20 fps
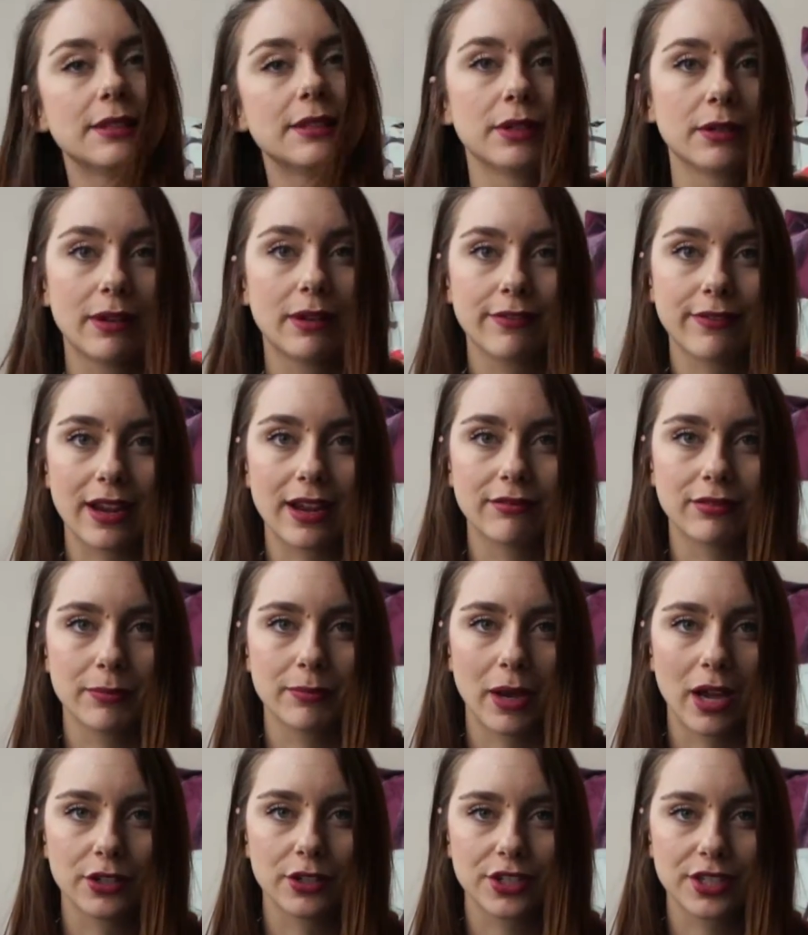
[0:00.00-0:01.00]
is one of my favourite
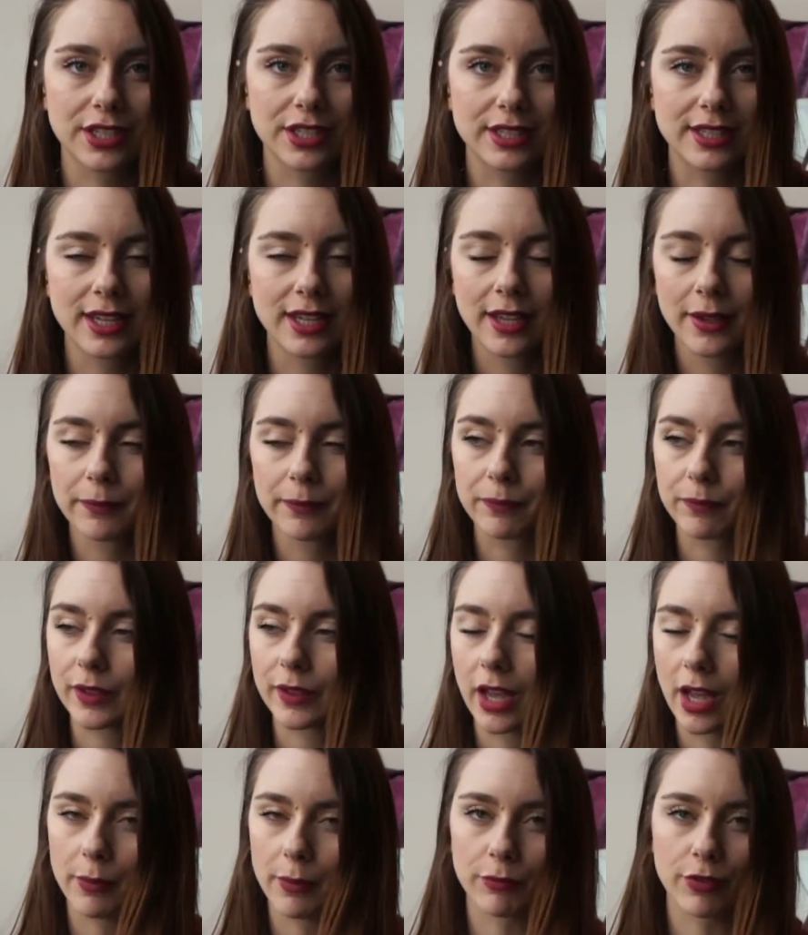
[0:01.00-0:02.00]
purchases
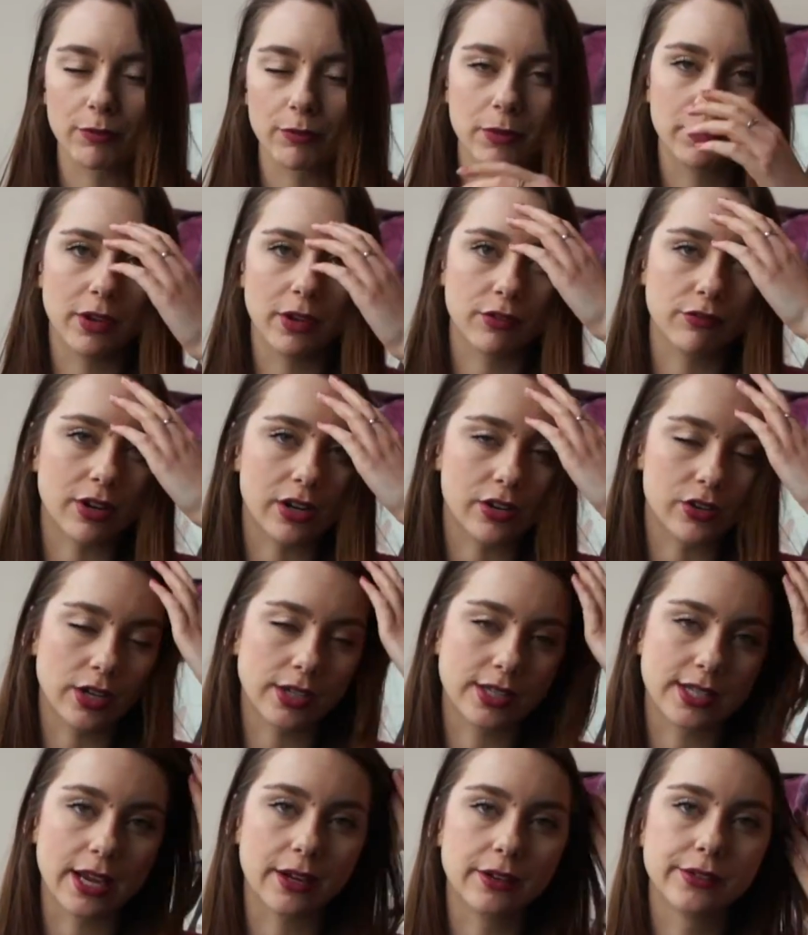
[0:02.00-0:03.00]
from the Beyond Retro
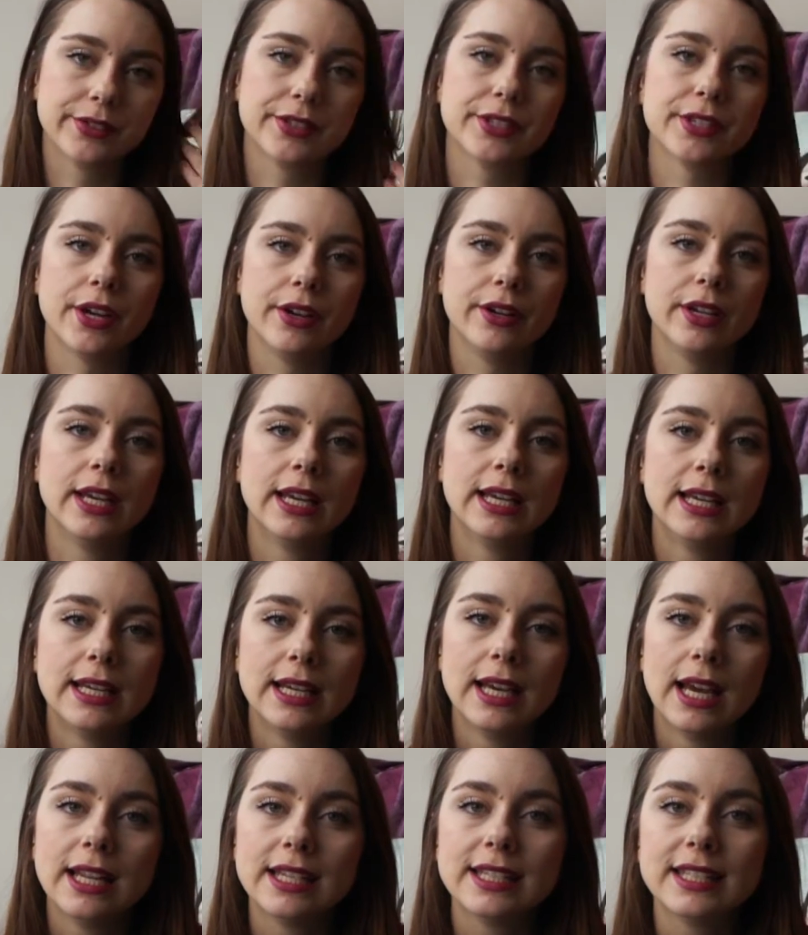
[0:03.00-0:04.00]
sale, so
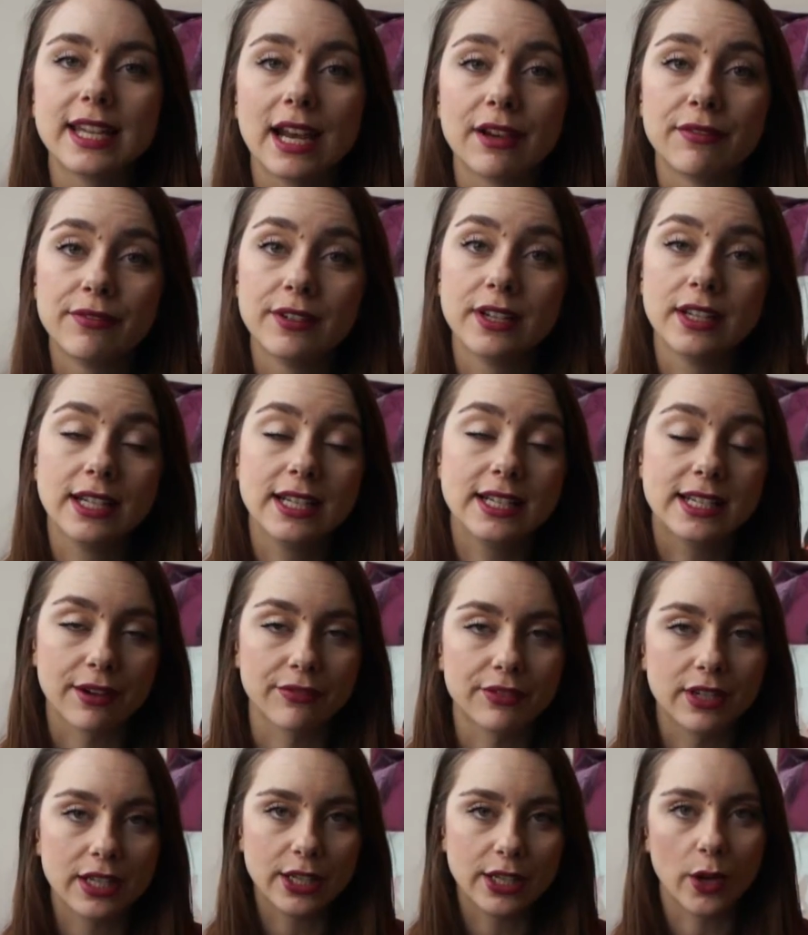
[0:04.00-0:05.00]
definitely
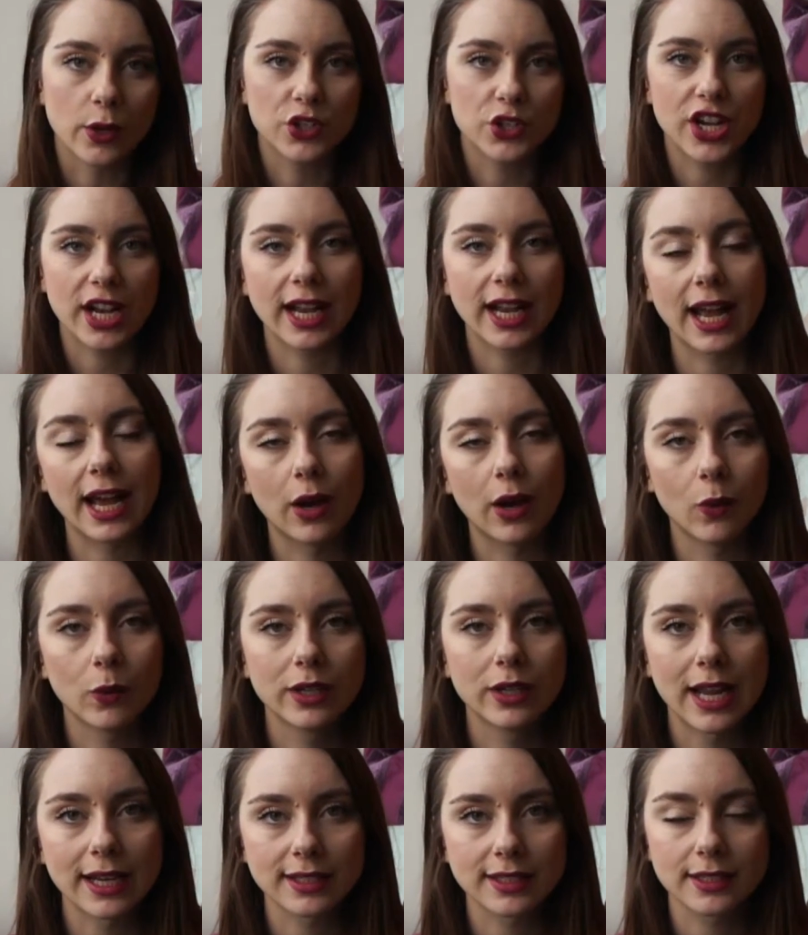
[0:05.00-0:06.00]
go and check it out
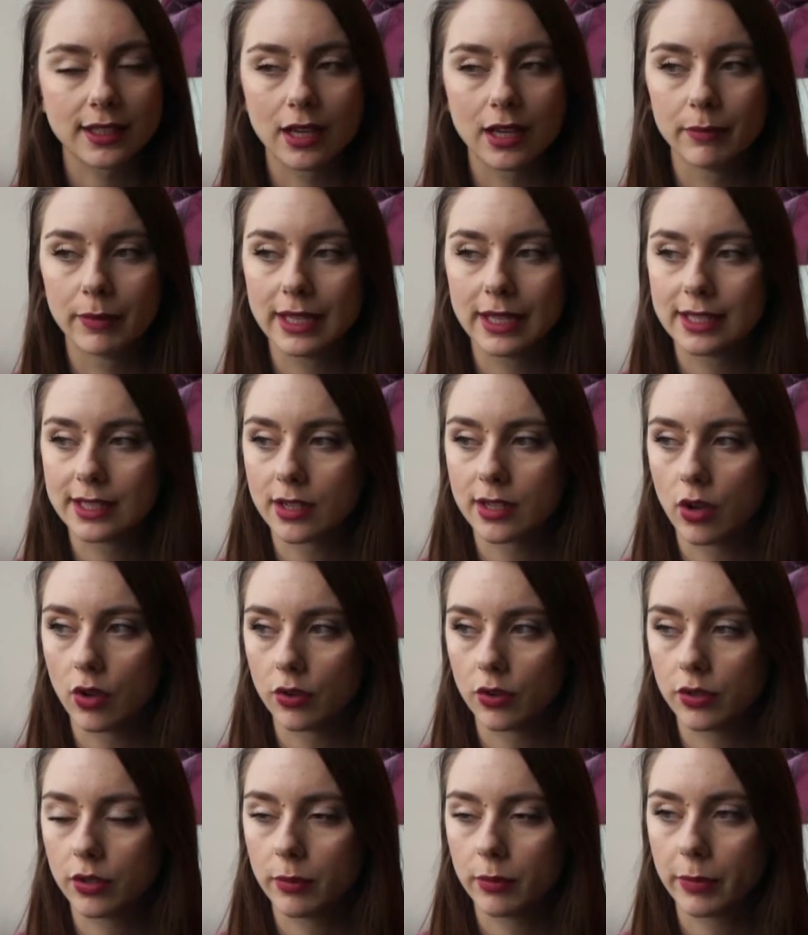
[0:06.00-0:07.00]
next time it's on,
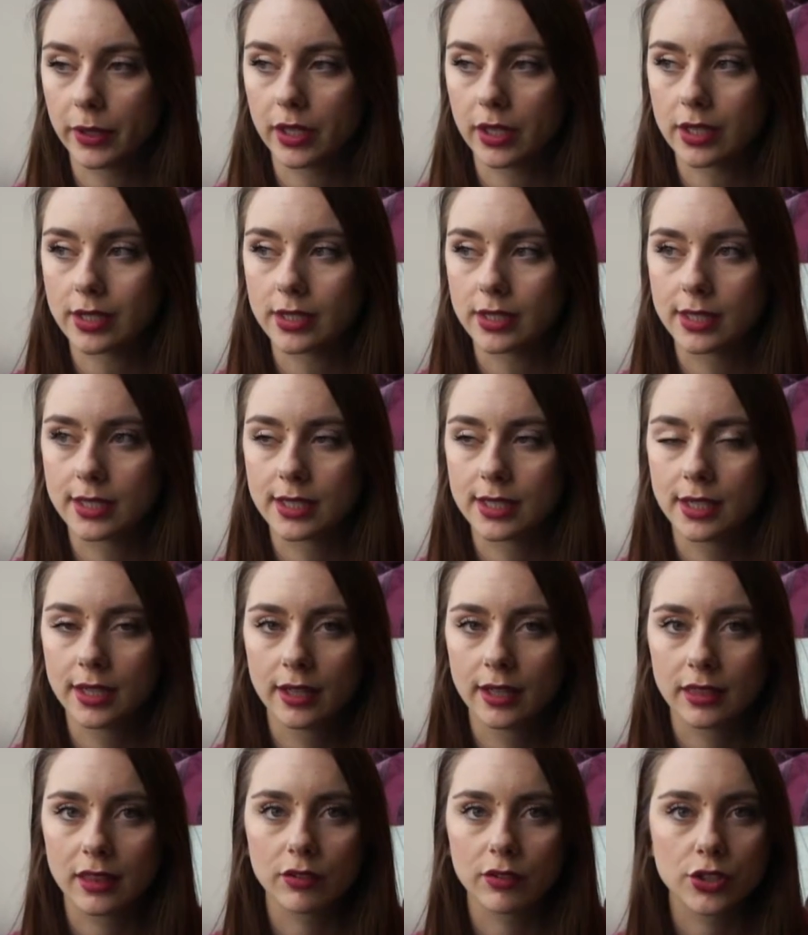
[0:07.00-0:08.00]
because
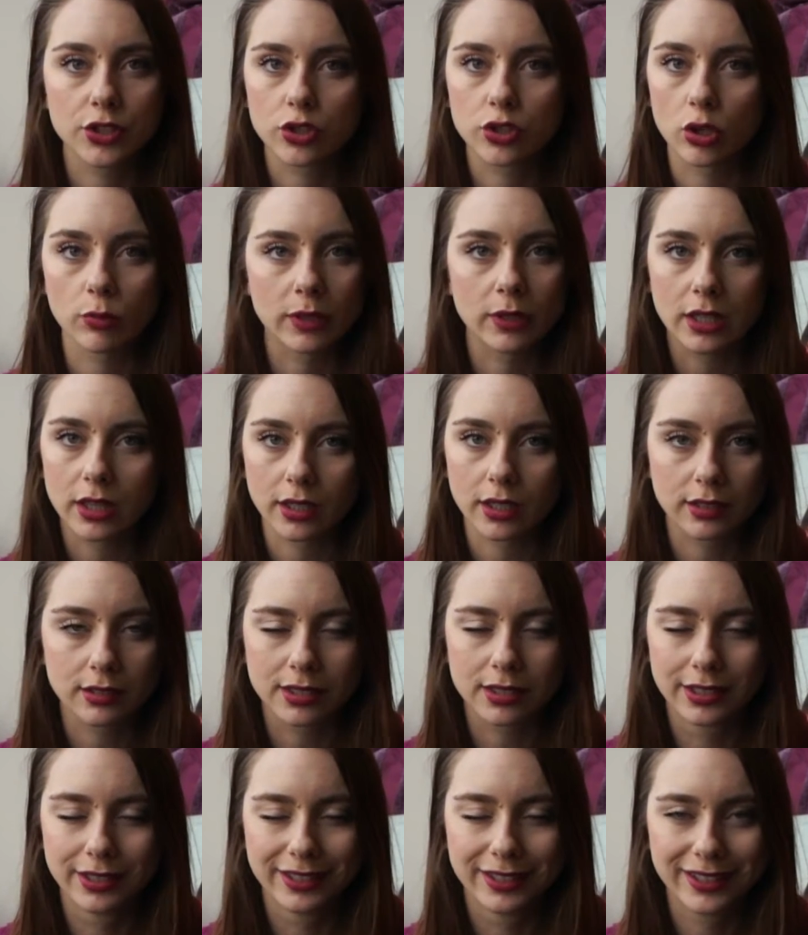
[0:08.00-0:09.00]
there are so many things.